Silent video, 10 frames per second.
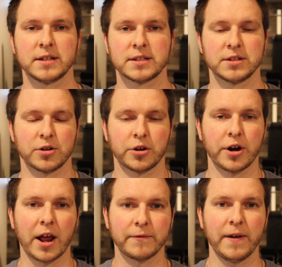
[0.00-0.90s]
it's you're
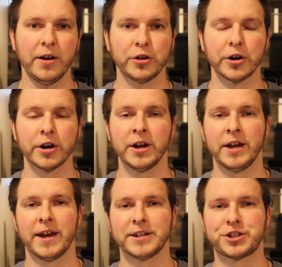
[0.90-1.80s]
not a failure.
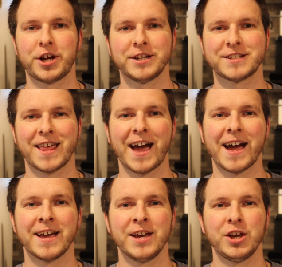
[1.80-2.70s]
It's just
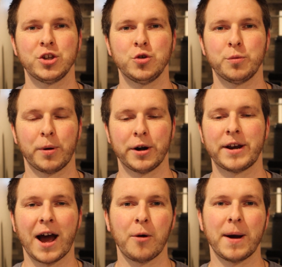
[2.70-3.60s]
that you
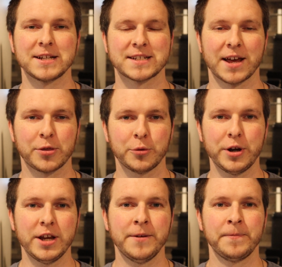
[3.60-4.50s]
burned out by set
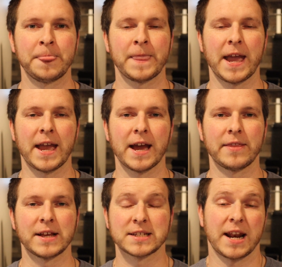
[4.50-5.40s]
3,
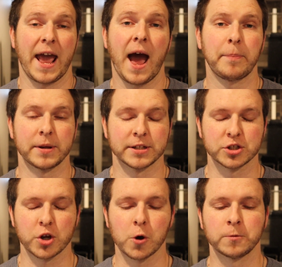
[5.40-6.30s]
and that's going to happen. And
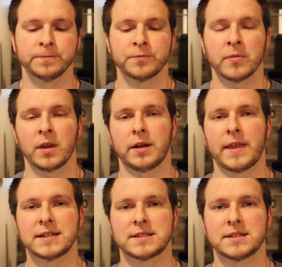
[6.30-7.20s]
so
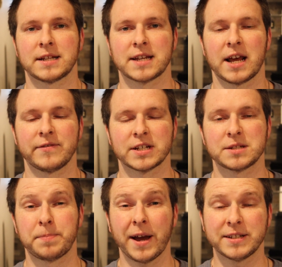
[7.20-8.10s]
that's kind of
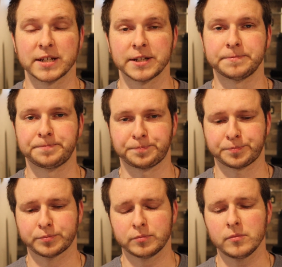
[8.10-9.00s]
expected.
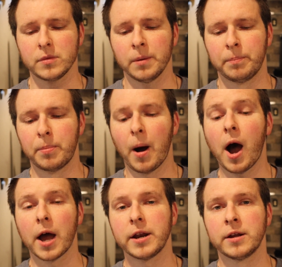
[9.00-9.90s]

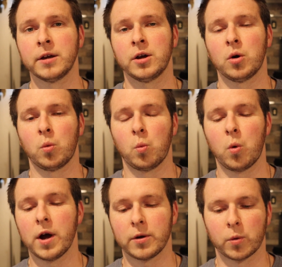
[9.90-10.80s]
But
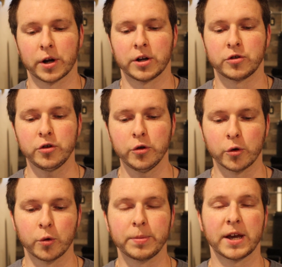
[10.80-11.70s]
what we're going to
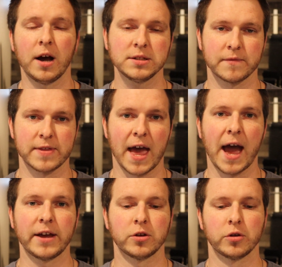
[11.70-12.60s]
do because of
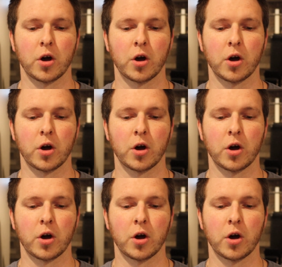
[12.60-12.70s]
that, you'll